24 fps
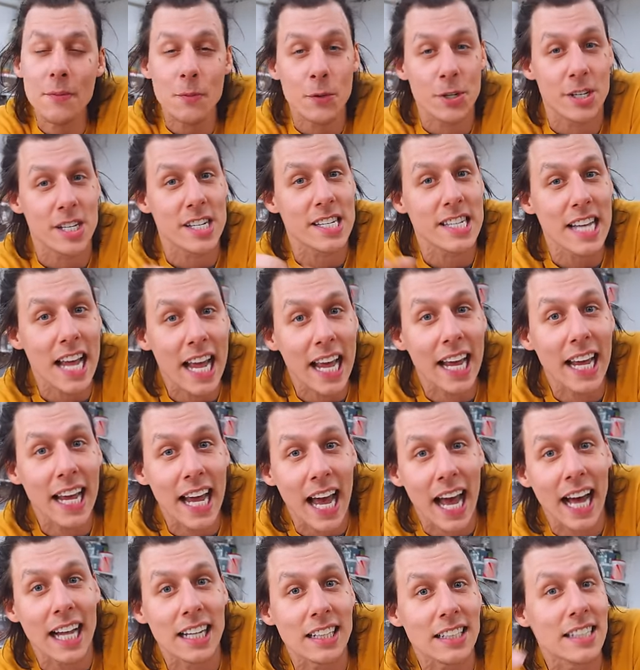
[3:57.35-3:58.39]
which is
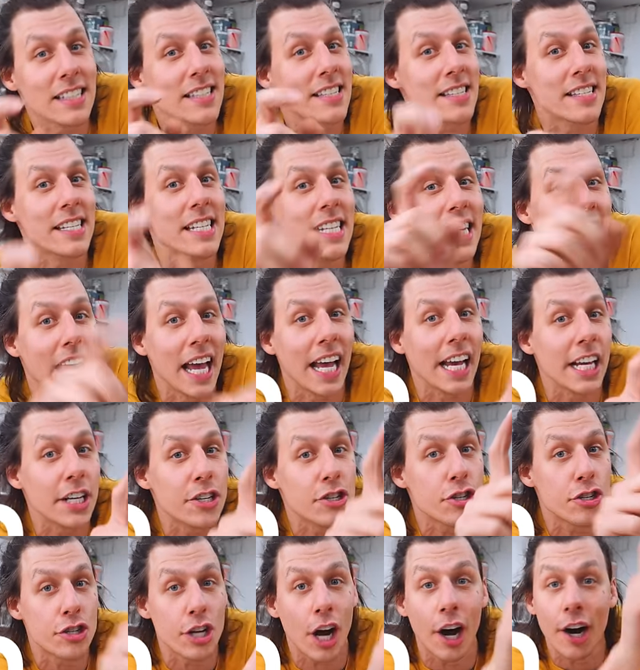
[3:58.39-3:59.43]

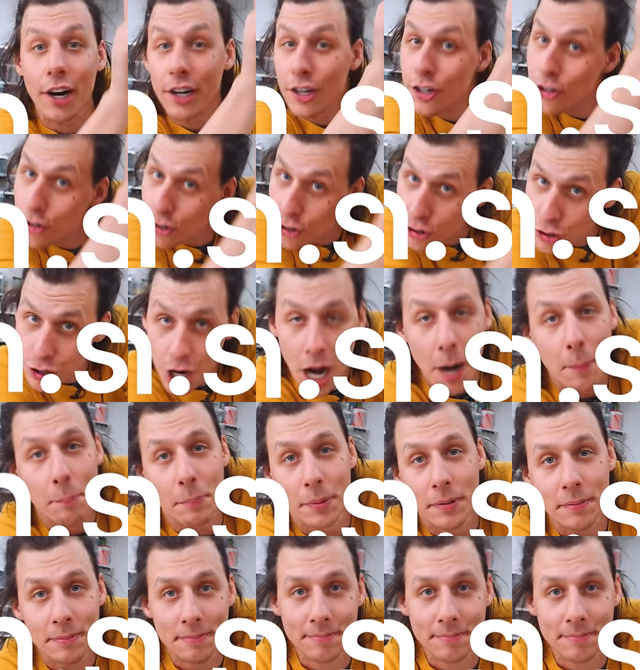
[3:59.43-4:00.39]
alch.shop.